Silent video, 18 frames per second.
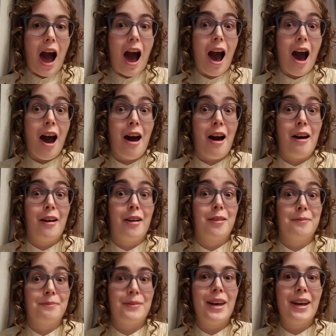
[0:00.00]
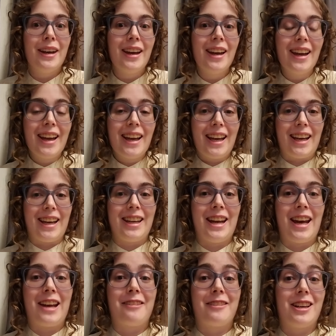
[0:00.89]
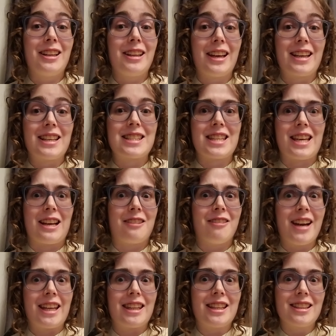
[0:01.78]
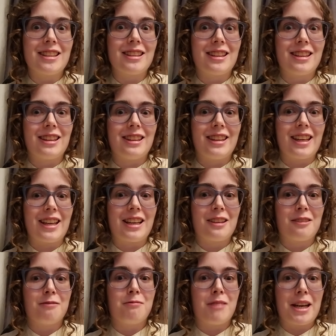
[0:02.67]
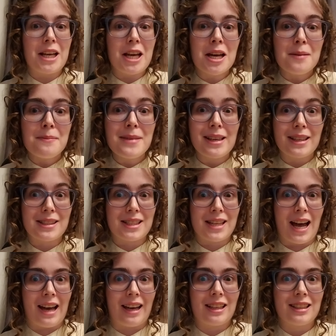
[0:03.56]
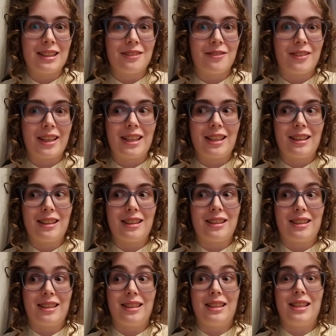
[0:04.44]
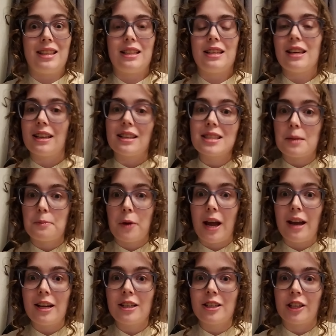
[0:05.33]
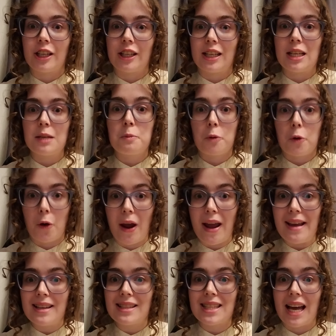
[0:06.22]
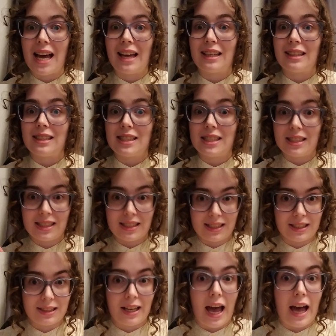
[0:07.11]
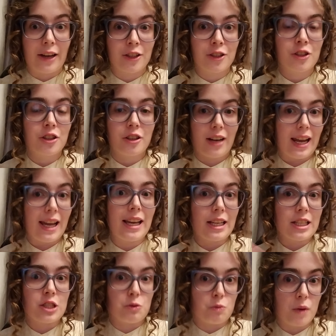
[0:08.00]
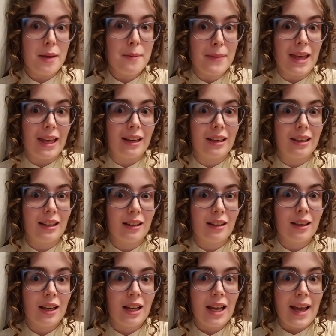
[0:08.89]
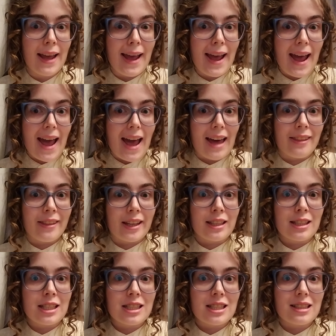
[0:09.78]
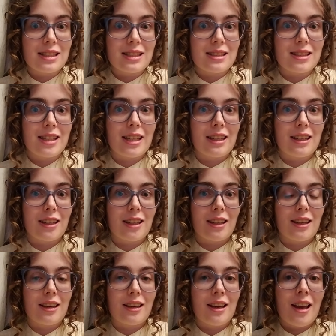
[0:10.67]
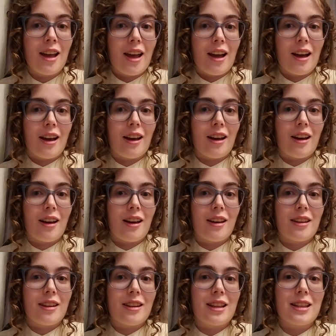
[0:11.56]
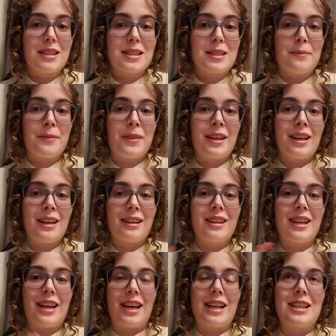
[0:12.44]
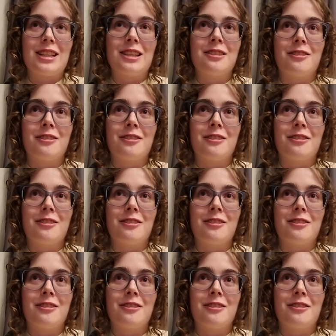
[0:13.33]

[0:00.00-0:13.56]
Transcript: um, and I realized like wait, th- like Wickham is kind of like he is a predator. He preys on underage women, and that's just like that's something that I didn't